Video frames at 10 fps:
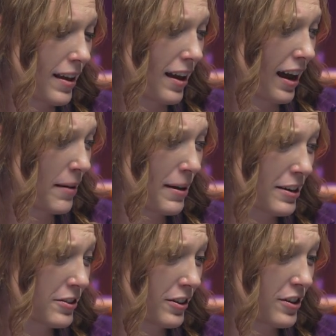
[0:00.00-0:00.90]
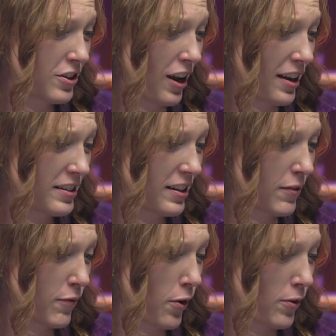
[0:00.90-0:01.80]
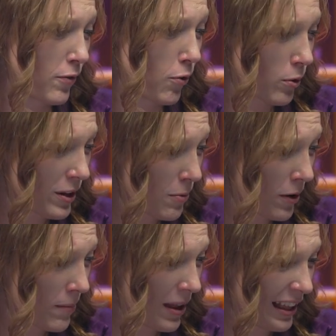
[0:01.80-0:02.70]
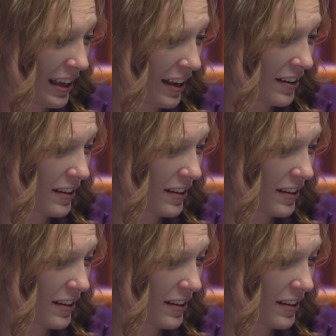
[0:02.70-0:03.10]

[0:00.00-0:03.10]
I'm actually shocked it's for 41 million.